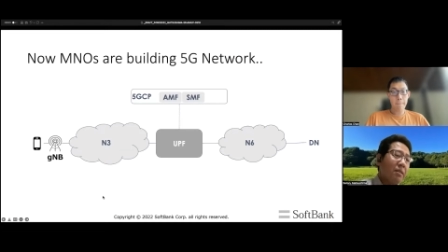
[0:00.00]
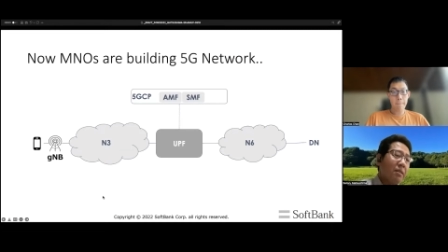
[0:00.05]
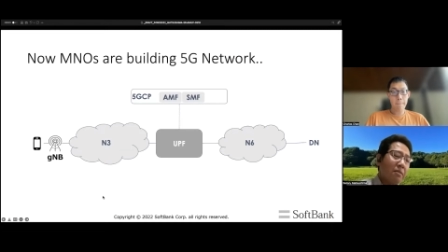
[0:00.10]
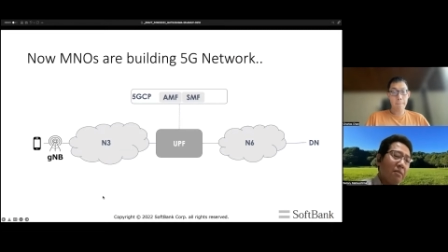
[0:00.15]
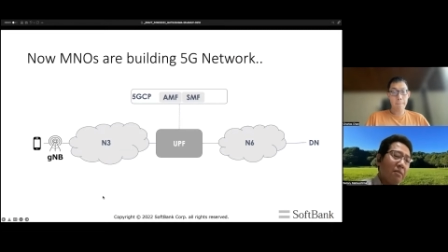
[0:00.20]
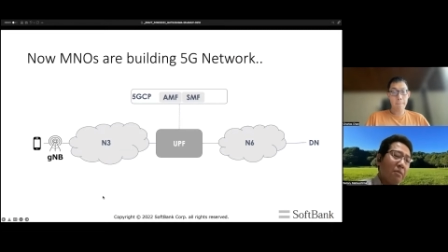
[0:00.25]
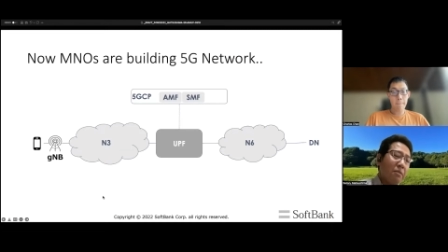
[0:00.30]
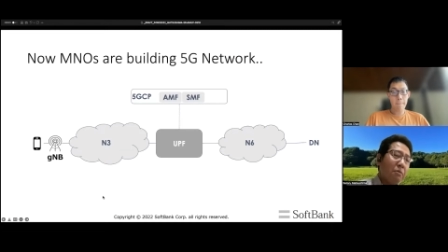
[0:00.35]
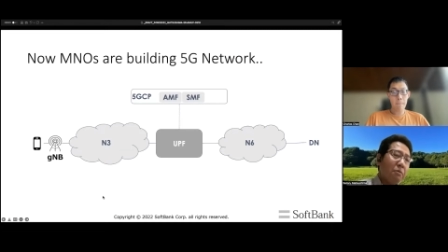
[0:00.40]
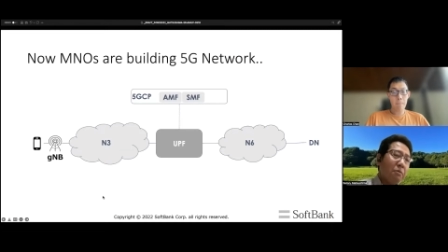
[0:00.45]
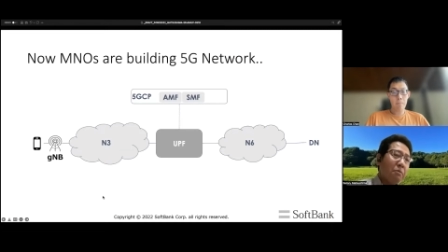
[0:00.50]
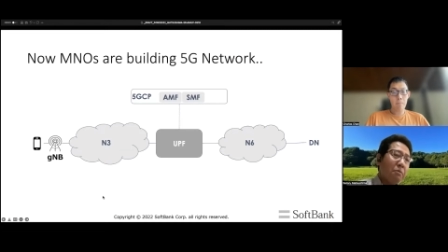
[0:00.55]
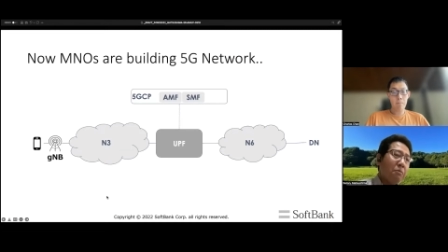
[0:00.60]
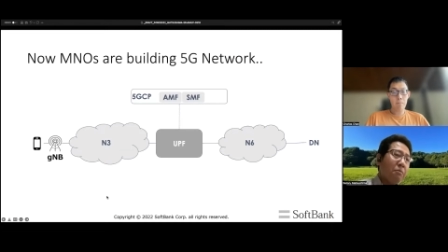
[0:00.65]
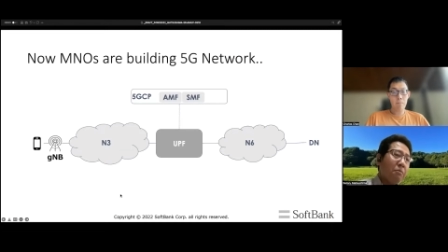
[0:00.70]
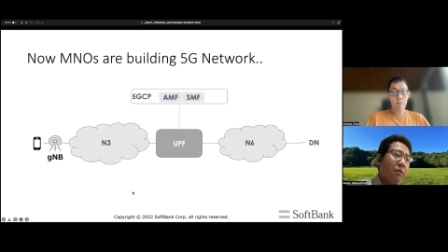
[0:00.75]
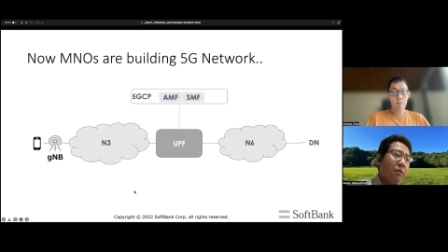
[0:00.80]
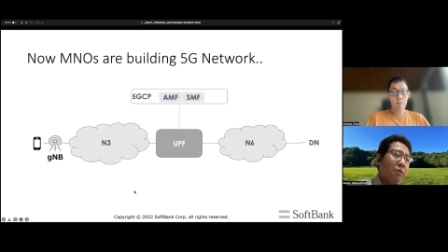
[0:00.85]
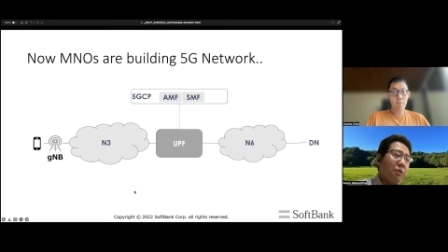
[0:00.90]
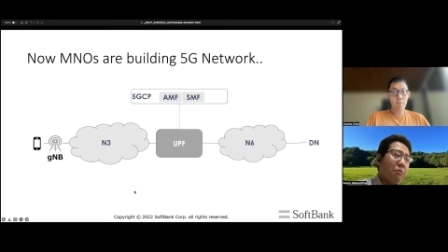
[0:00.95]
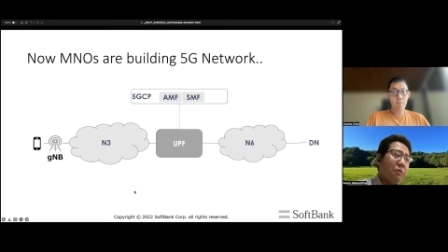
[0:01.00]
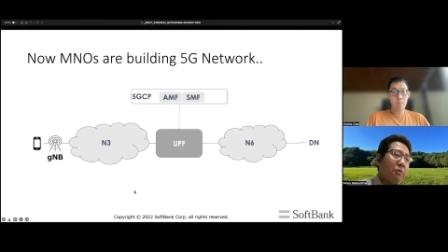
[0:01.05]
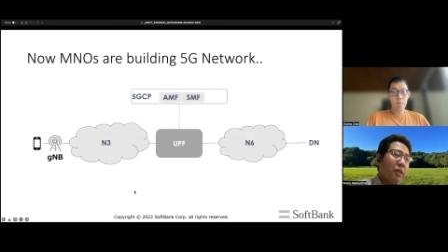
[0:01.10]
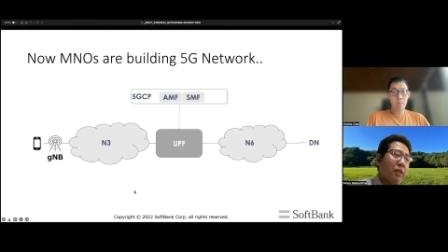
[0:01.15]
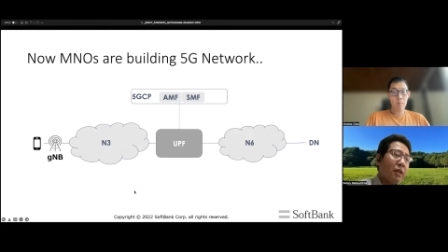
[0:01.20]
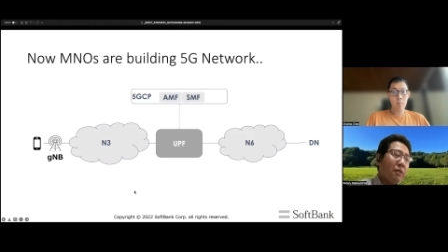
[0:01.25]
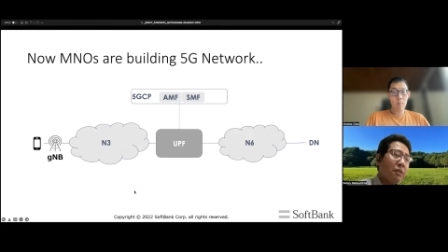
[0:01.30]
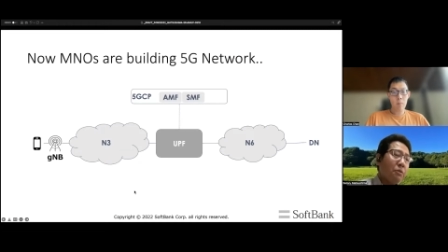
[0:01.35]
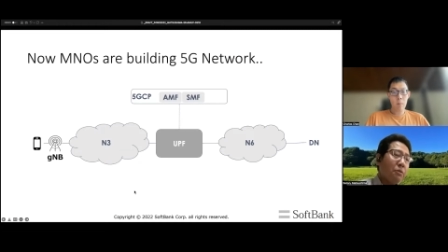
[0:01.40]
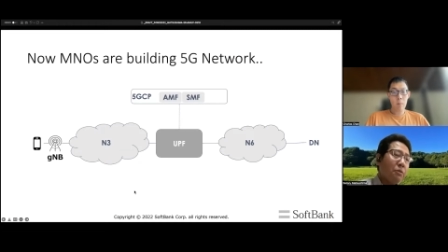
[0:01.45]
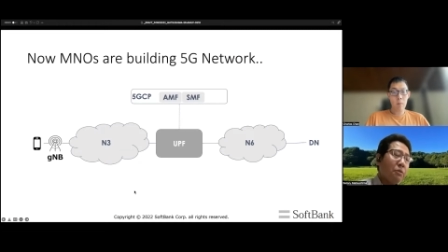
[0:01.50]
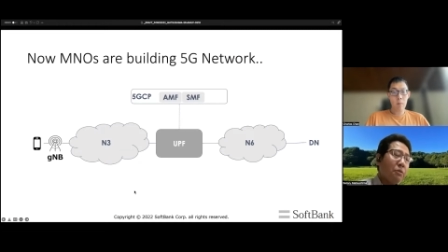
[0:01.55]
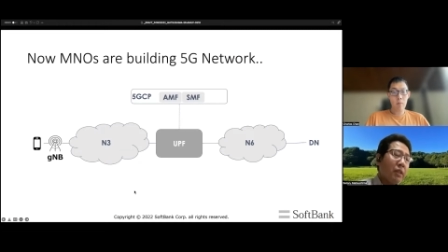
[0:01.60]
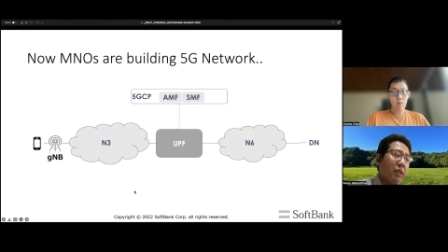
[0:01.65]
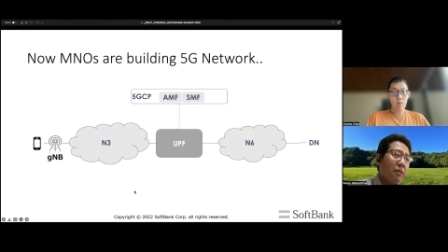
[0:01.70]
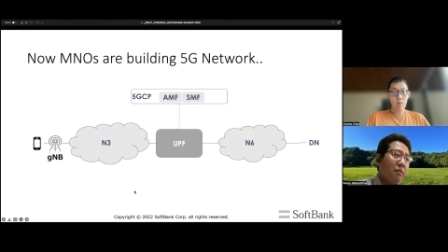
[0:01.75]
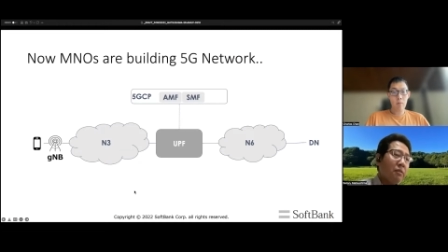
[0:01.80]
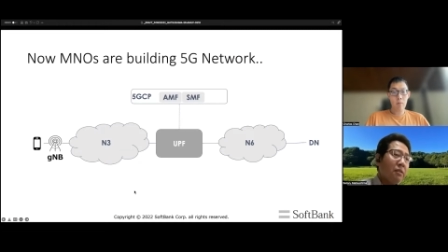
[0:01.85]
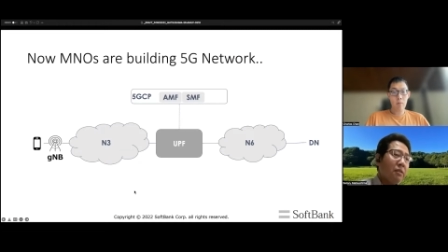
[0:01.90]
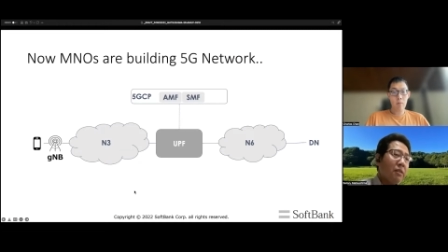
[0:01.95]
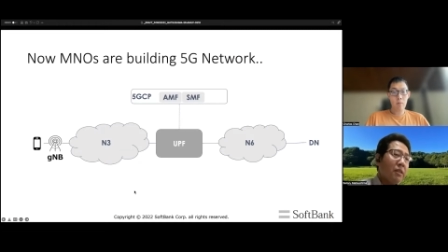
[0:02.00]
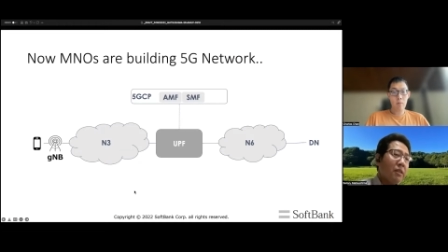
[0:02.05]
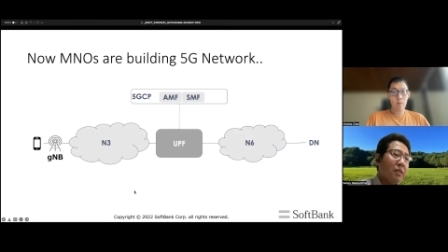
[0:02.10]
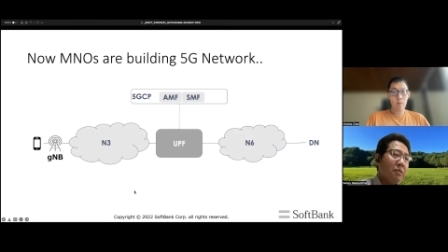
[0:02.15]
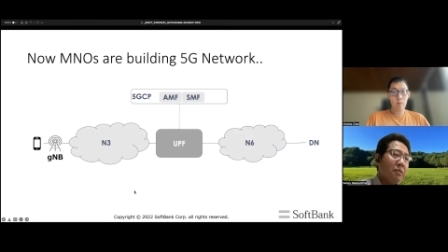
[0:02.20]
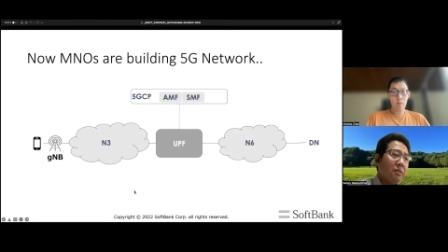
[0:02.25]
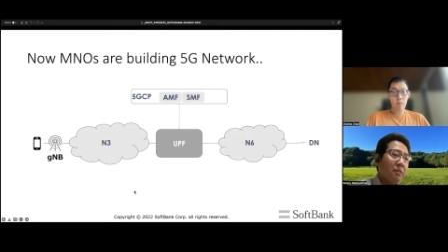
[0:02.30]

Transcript: What we are doing is